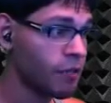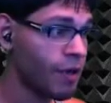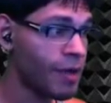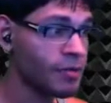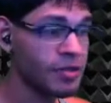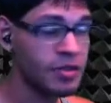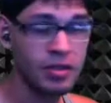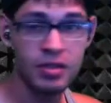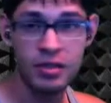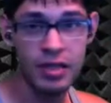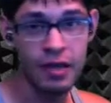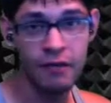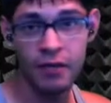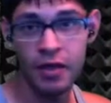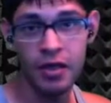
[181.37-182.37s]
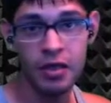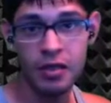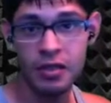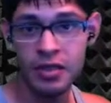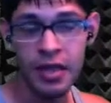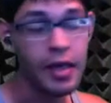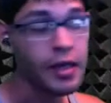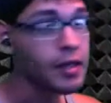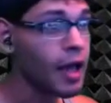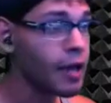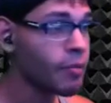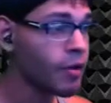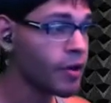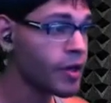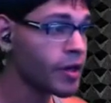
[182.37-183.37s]
grabs 7, 10
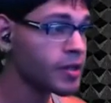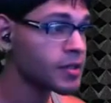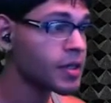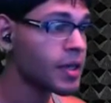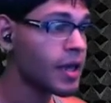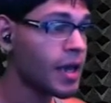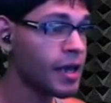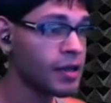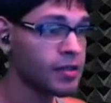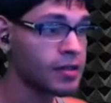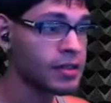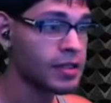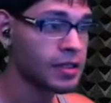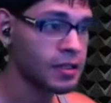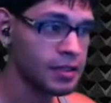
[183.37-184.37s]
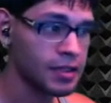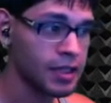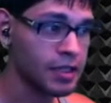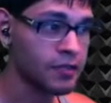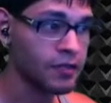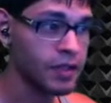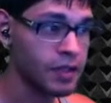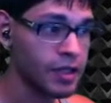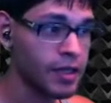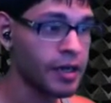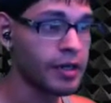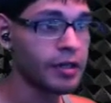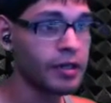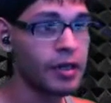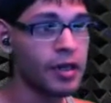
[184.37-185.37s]
libraries, and it'll say successfully
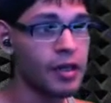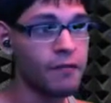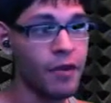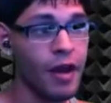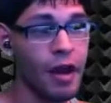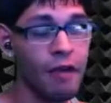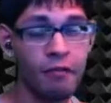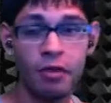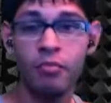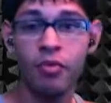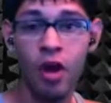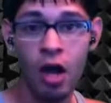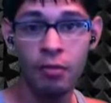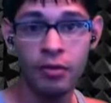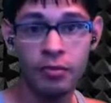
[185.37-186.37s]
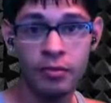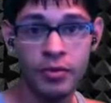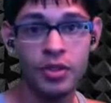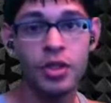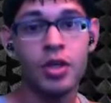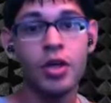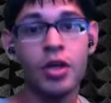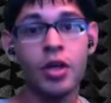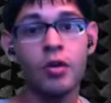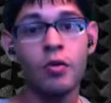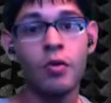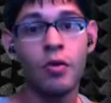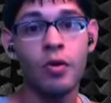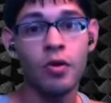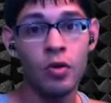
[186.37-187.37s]
done. If you have any problems,
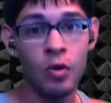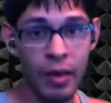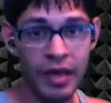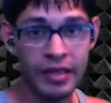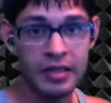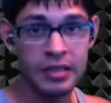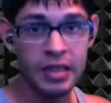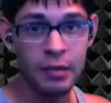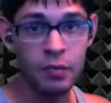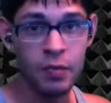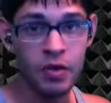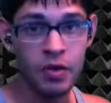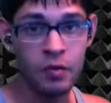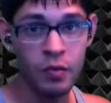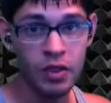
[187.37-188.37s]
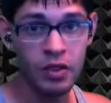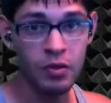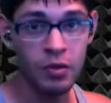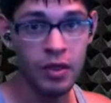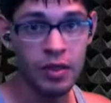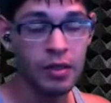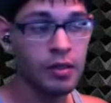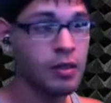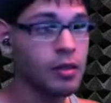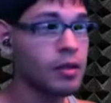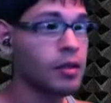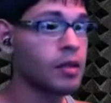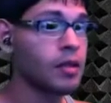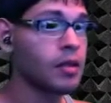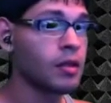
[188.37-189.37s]
go back to step 1 and redo it.
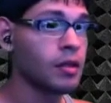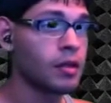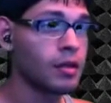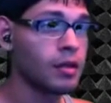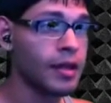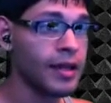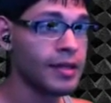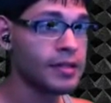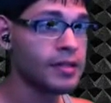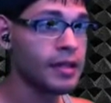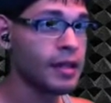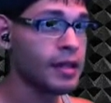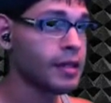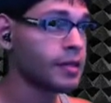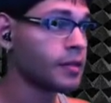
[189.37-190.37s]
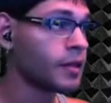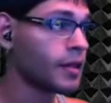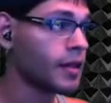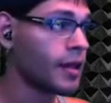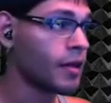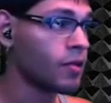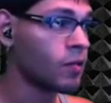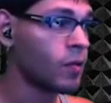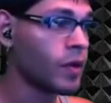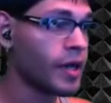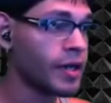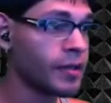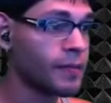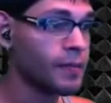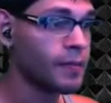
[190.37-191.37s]
That's done and out of the
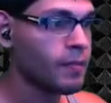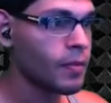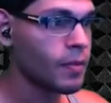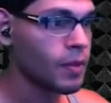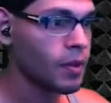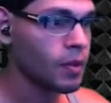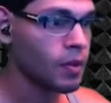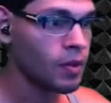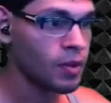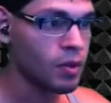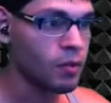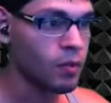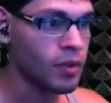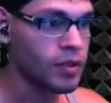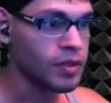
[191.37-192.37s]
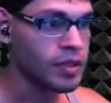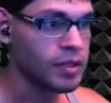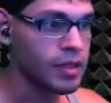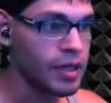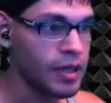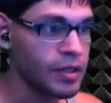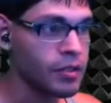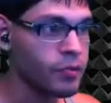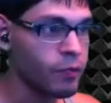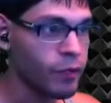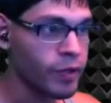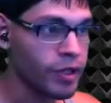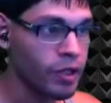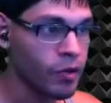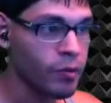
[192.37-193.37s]
way. Once it's done,
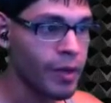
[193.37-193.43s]
reload